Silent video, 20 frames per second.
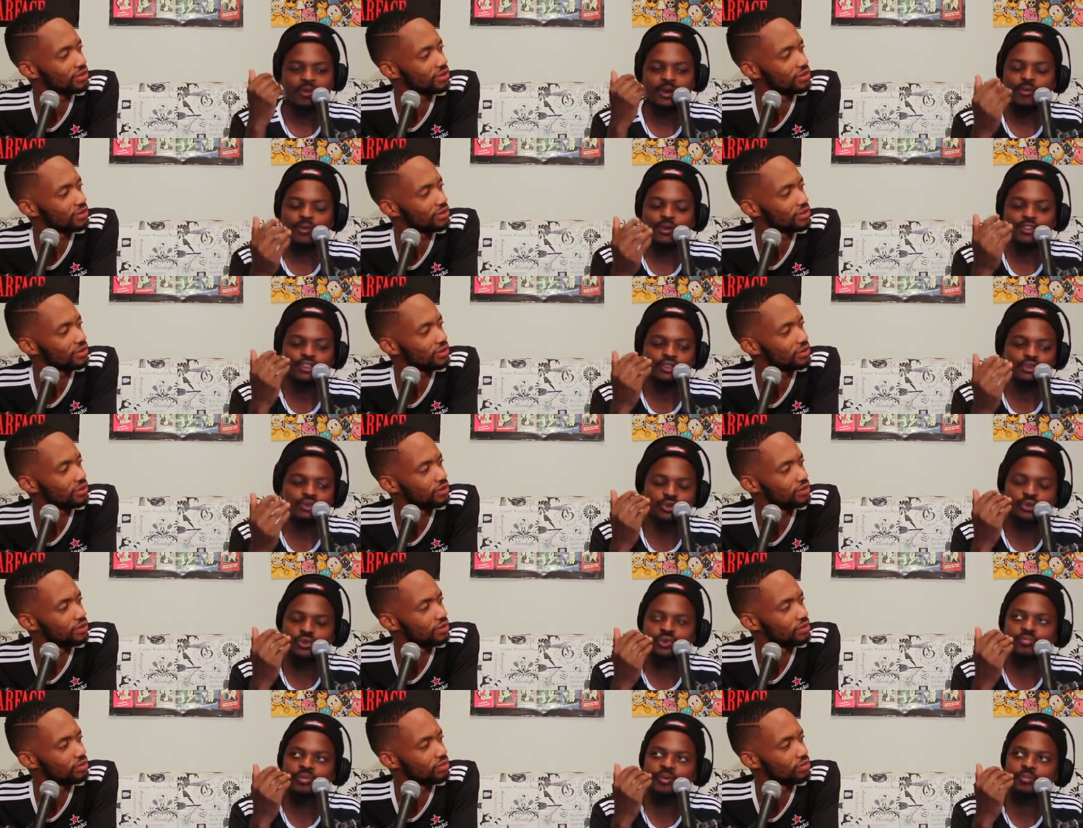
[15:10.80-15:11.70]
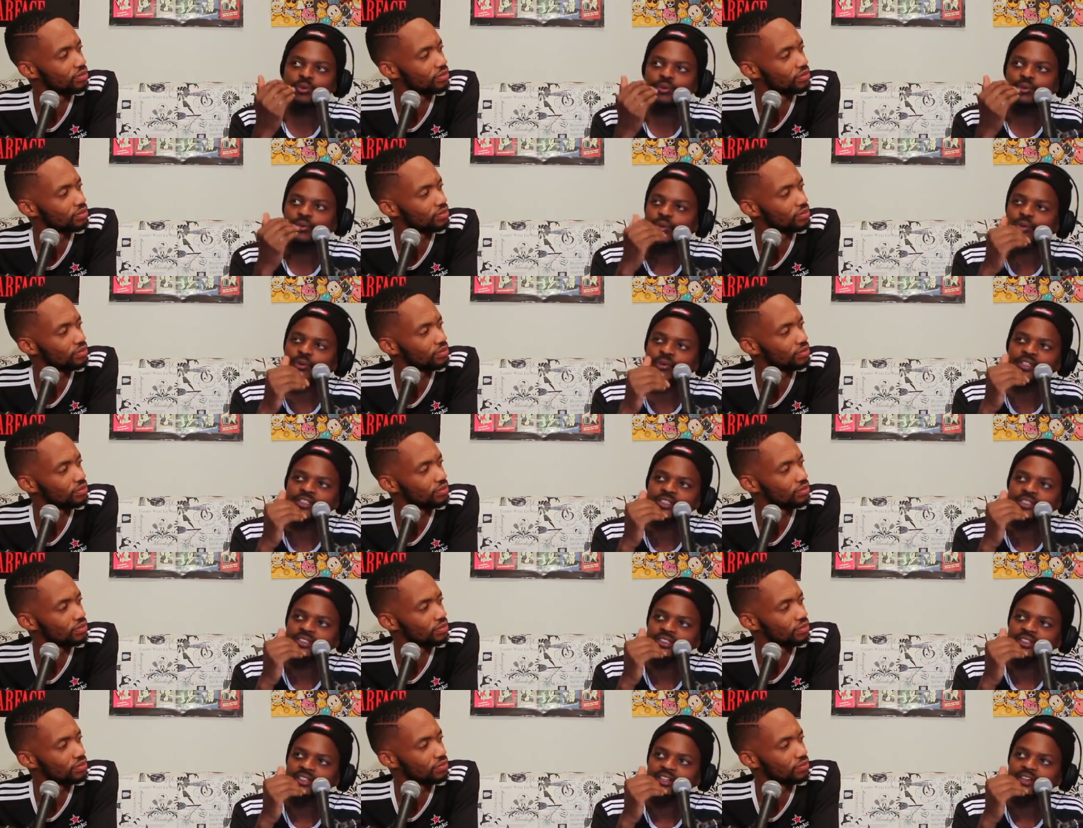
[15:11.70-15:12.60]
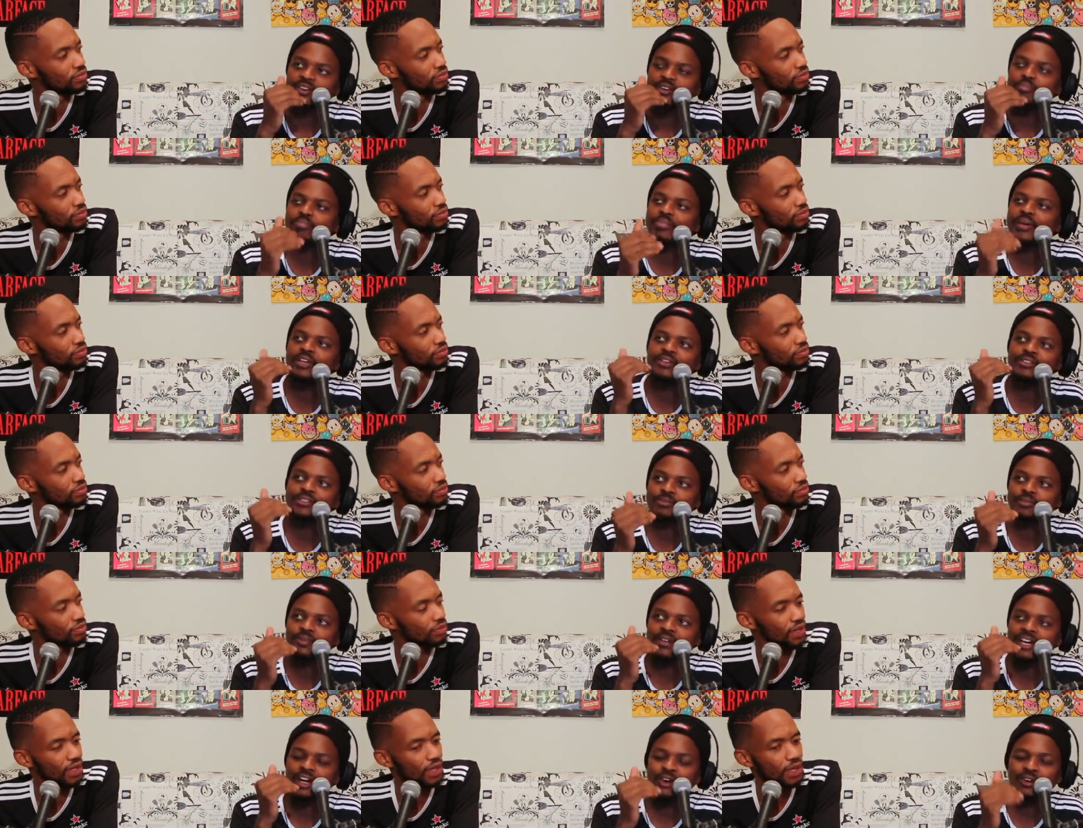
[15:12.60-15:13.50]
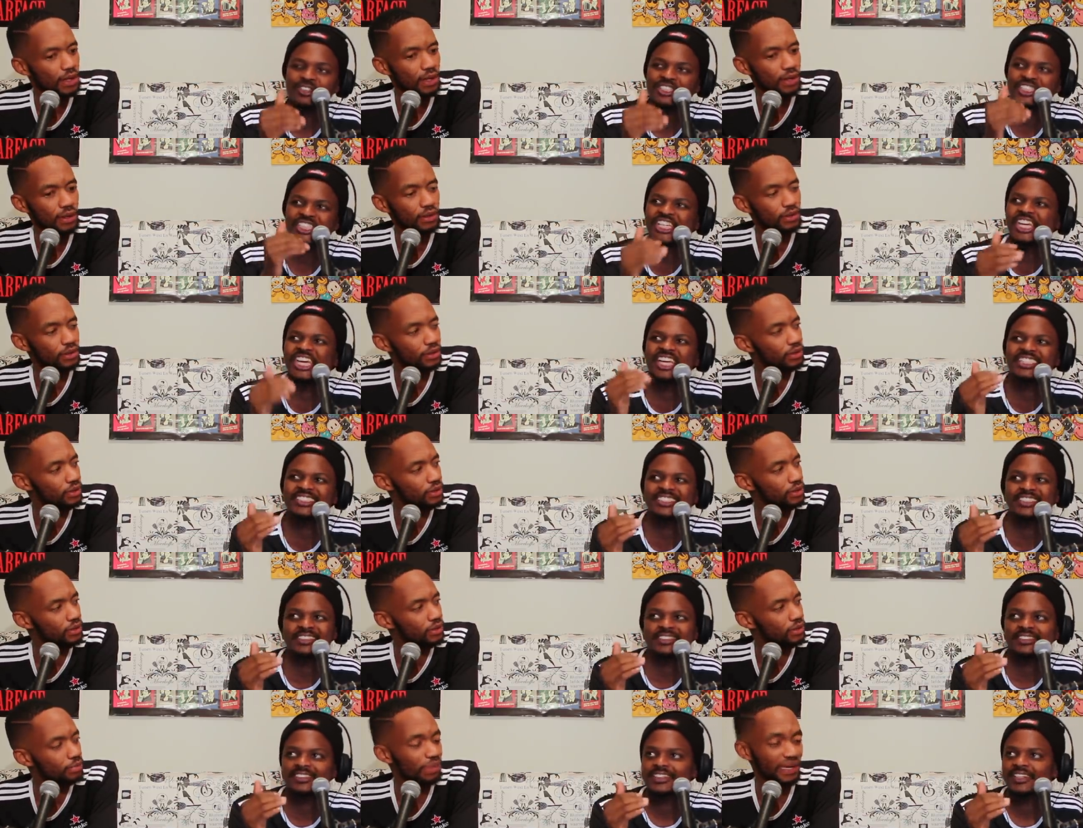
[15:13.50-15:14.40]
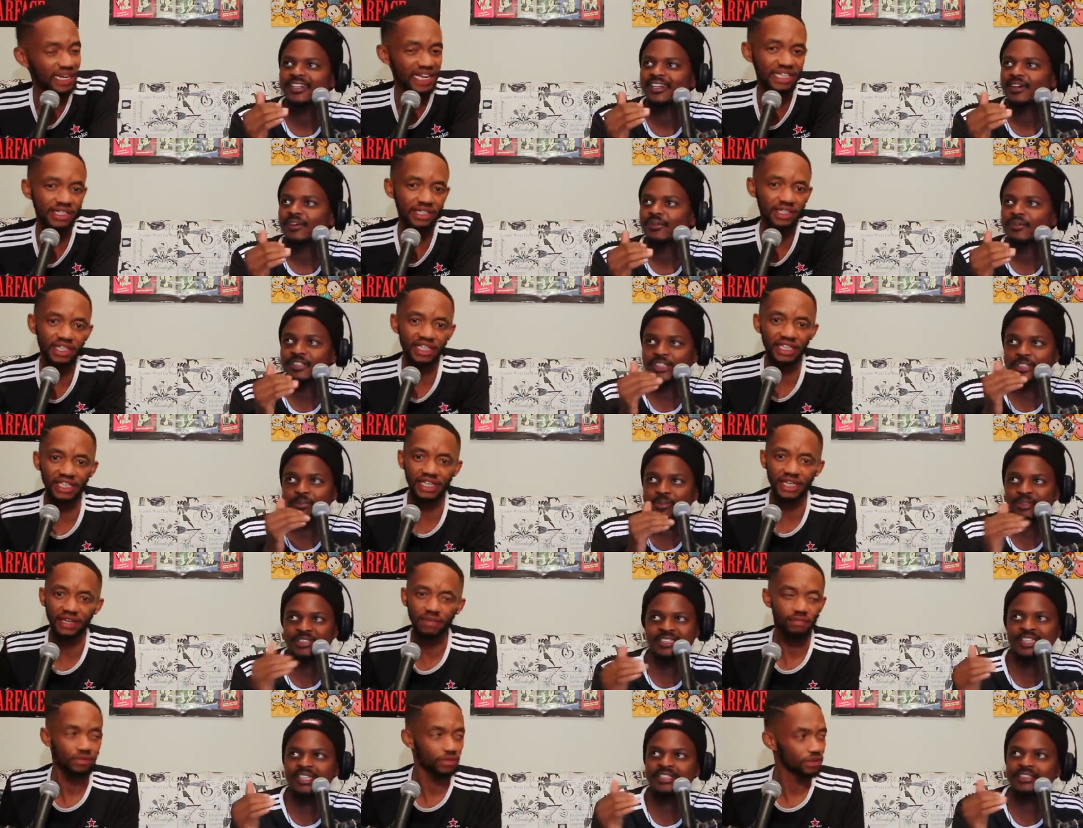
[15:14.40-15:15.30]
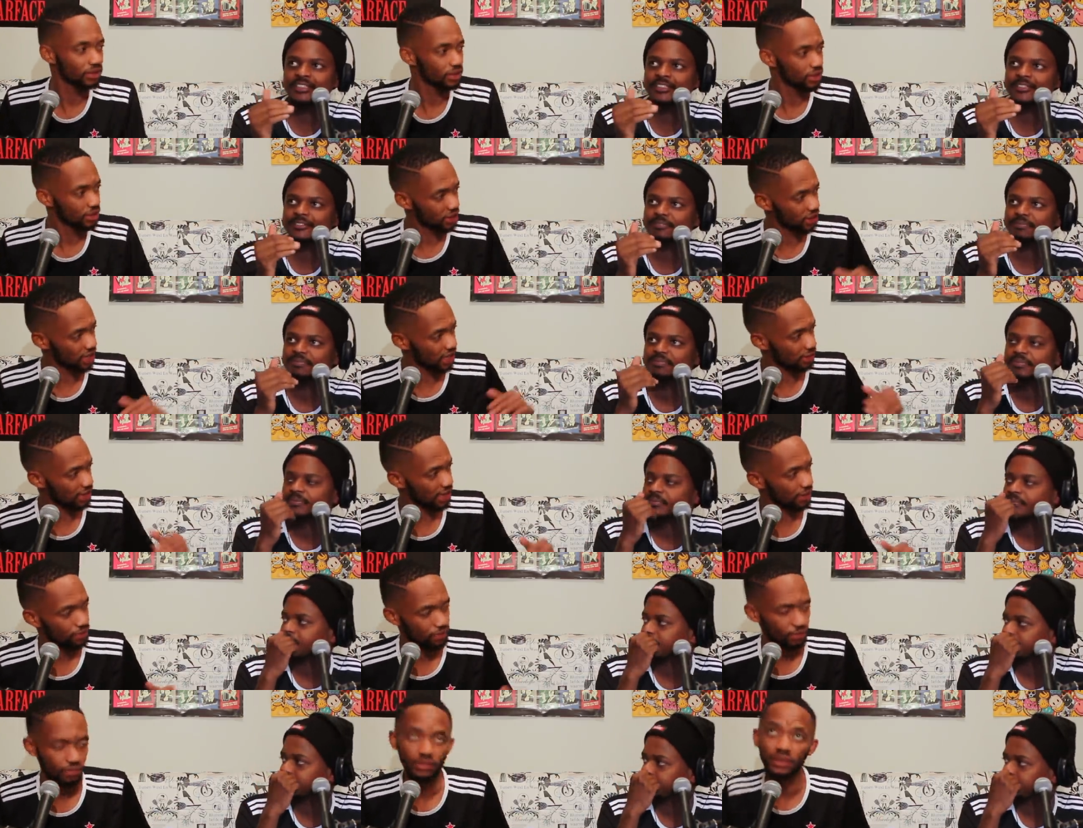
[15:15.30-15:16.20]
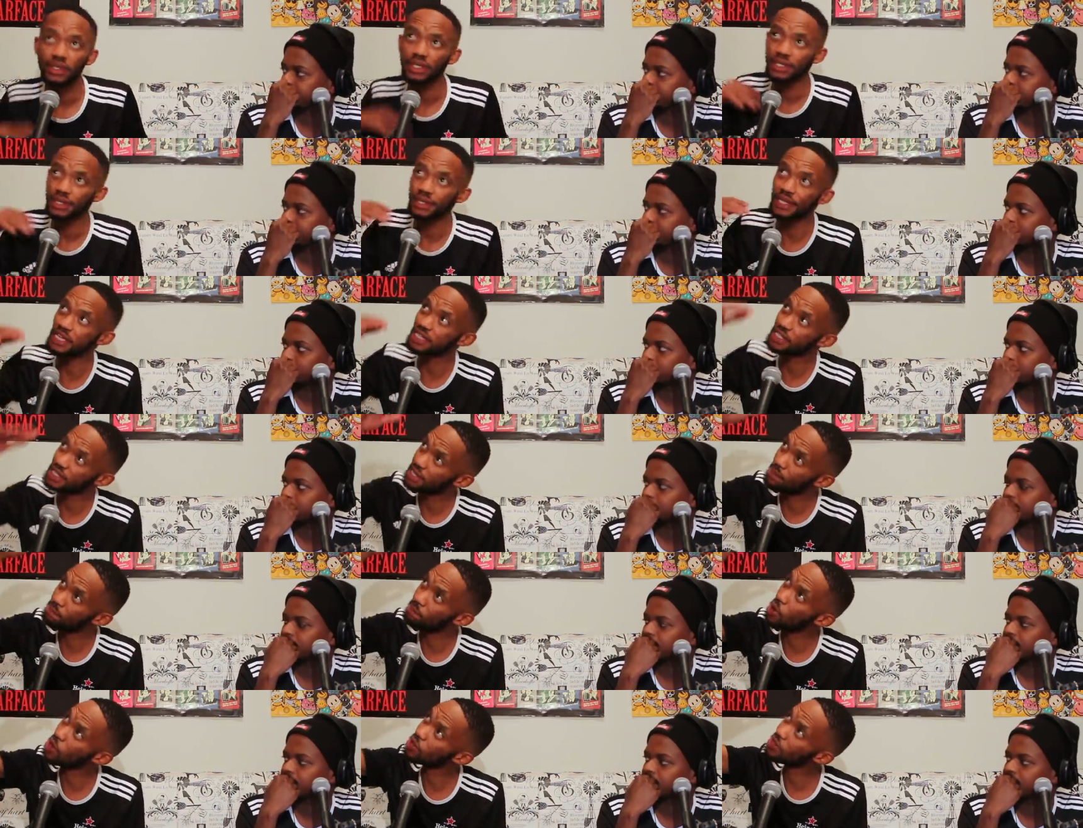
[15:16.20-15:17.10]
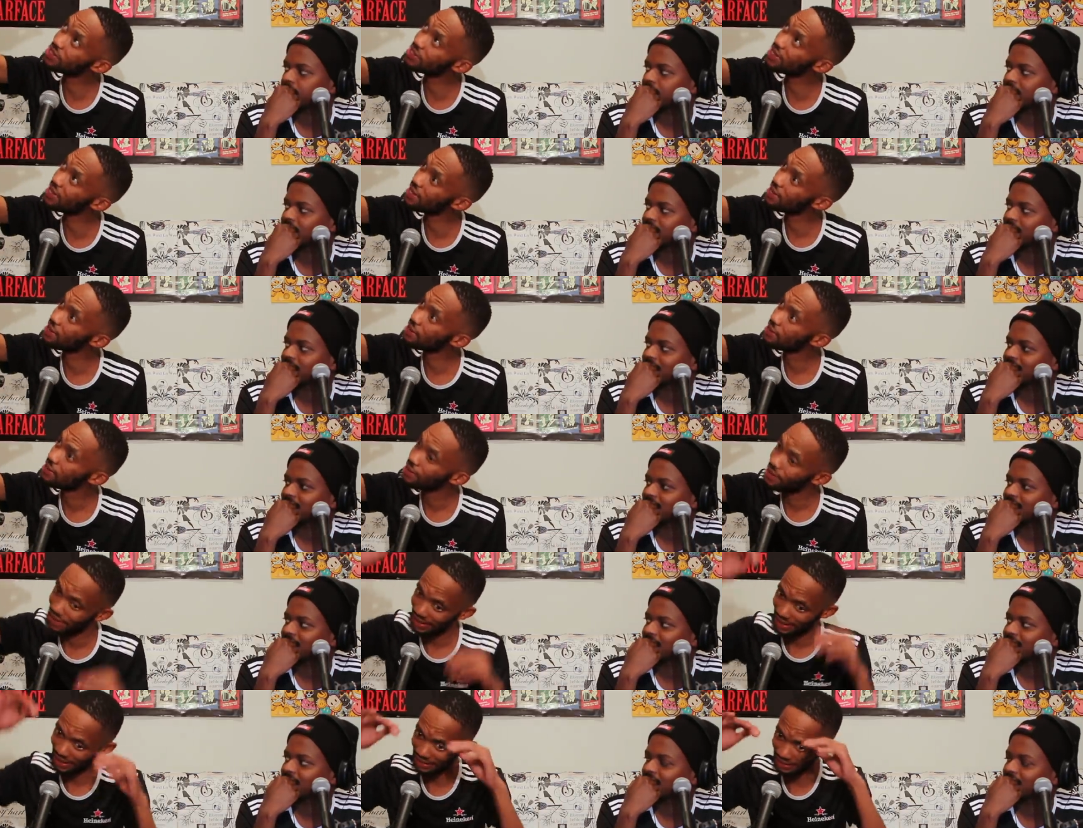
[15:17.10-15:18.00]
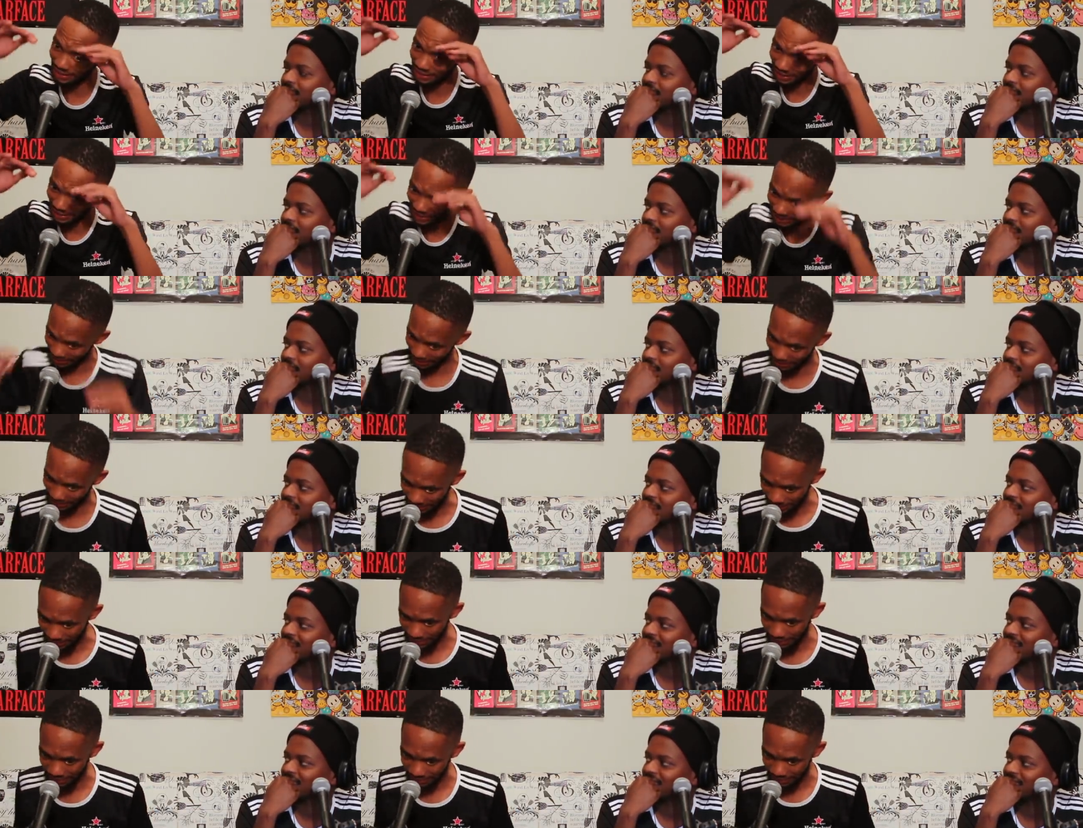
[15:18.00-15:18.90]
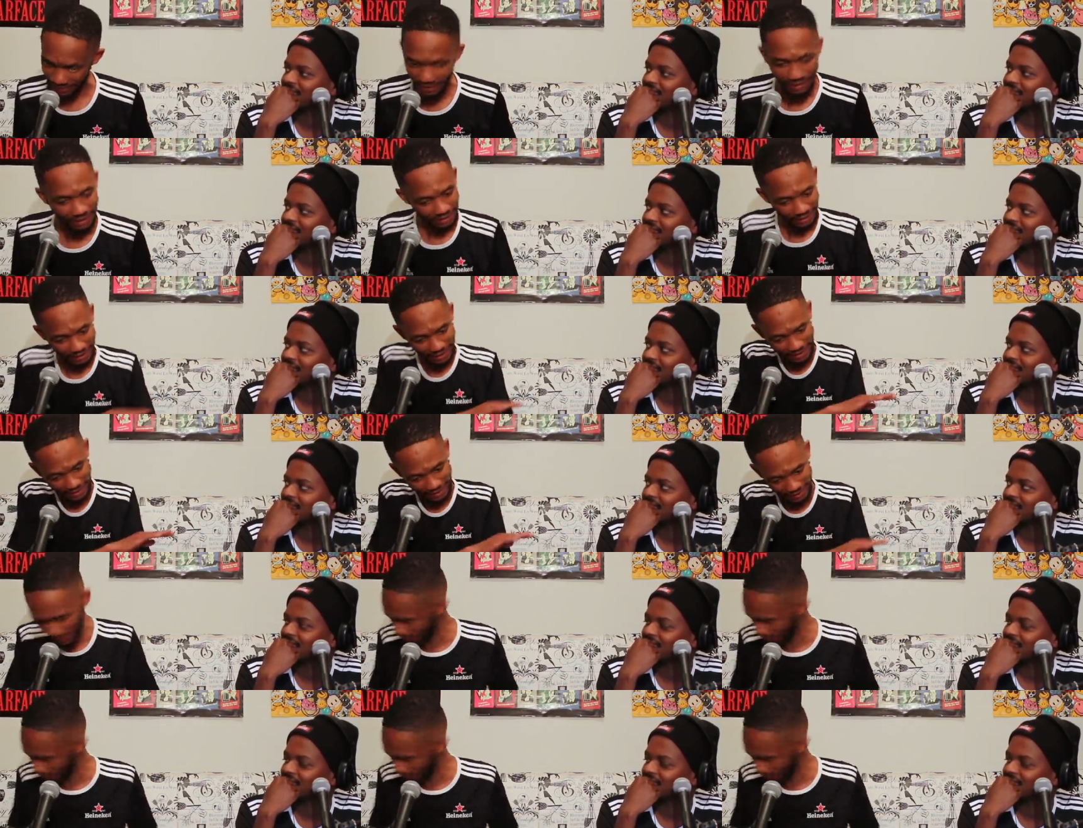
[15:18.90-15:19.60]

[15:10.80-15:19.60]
Speaker 1: matter what you do, people will always compare you to Bonang because she kills it. But yeah. here's the thing, she man. presents. Sure. There's
Speaker 2: Lebonza and the rest. Yeah. Let's